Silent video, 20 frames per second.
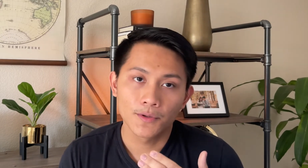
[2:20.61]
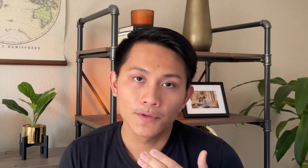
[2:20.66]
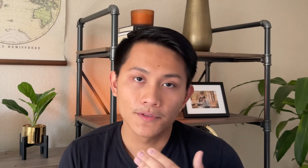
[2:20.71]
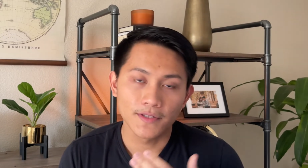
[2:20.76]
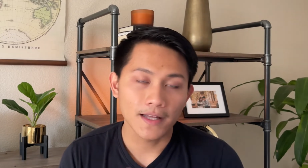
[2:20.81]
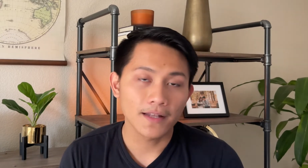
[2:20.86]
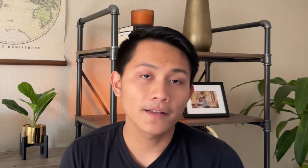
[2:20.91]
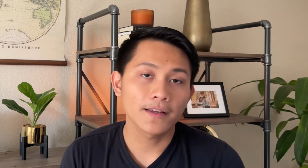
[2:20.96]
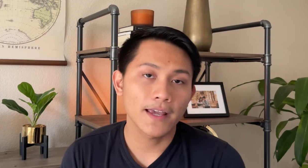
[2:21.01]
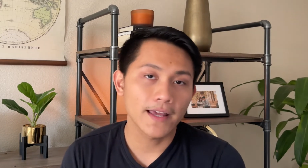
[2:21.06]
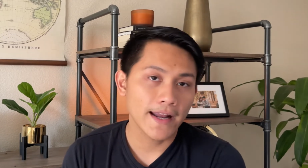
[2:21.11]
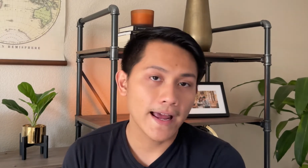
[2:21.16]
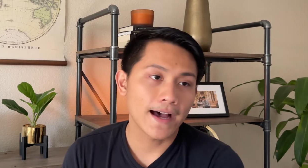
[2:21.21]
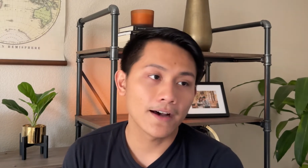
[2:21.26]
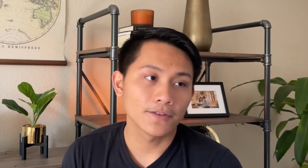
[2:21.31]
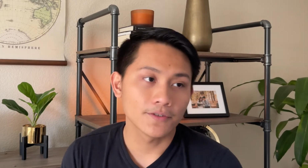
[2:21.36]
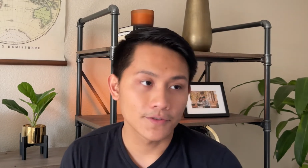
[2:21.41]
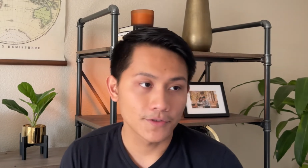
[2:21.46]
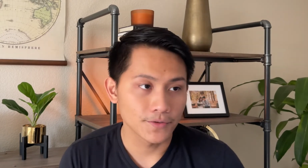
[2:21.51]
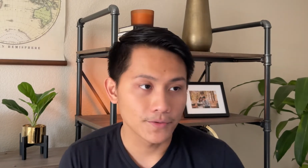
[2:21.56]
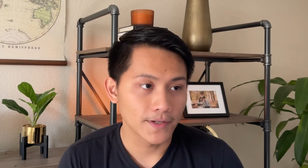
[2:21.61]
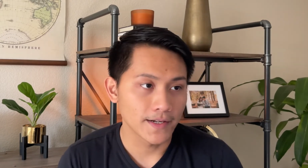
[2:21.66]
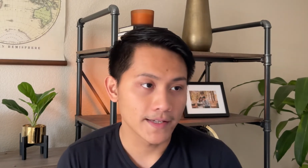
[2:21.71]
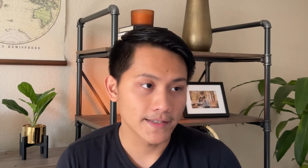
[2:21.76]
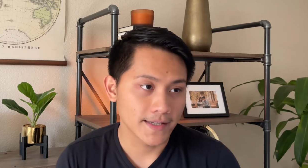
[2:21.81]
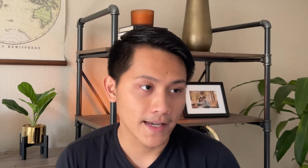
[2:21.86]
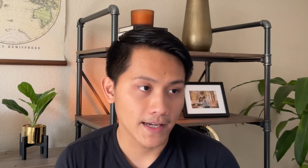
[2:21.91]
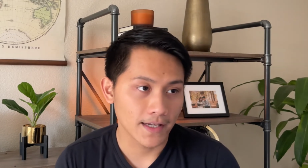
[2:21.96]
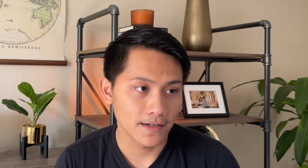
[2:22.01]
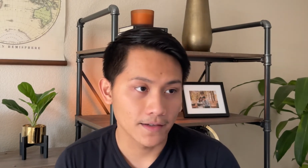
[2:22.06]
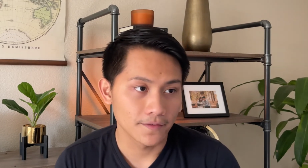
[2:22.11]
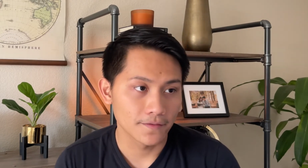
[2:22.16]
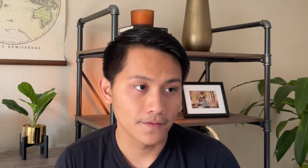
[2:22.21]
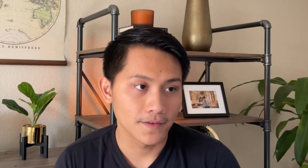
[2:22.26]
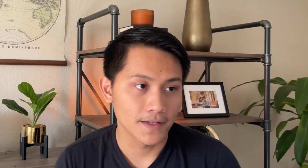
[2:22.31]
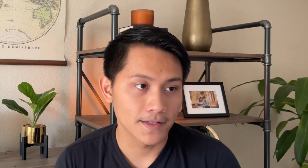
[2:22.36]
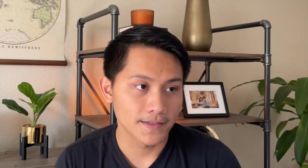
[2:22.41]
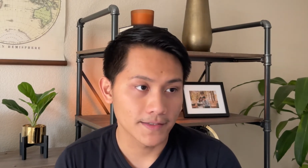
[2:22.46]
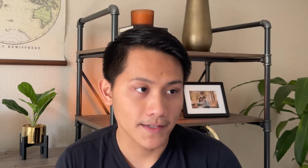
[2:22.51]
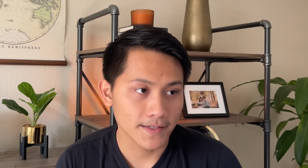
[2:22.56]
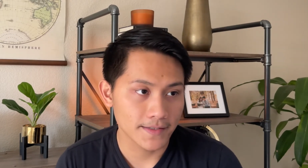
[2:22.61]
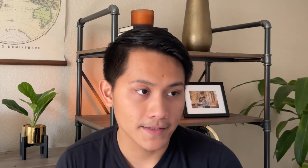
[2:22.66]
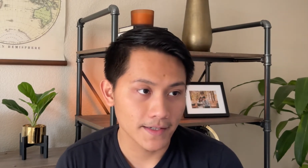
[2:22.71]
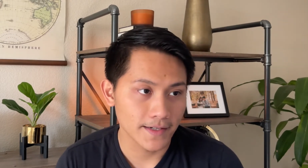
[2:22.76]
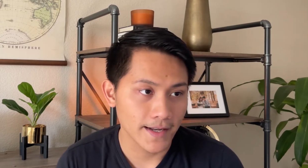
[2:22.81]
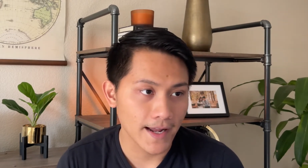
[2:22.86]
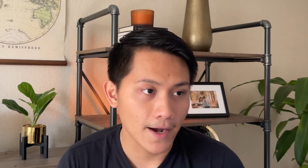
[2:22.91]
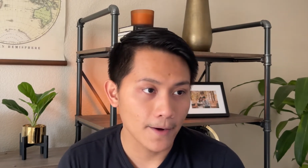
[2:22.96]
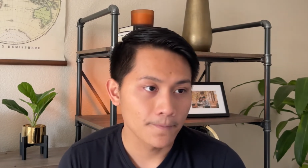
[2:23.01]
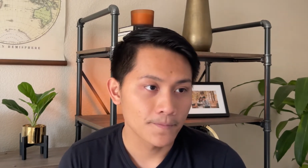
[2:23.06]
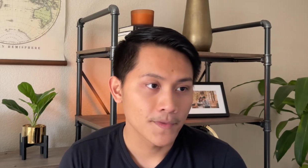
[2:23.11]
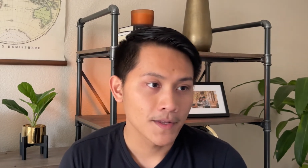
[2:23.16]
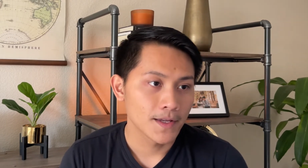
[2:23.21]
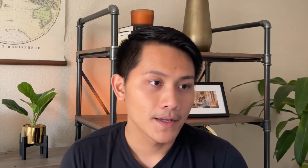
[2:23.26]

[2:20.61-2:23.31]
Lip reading: delegate out to an executive assistant. Now,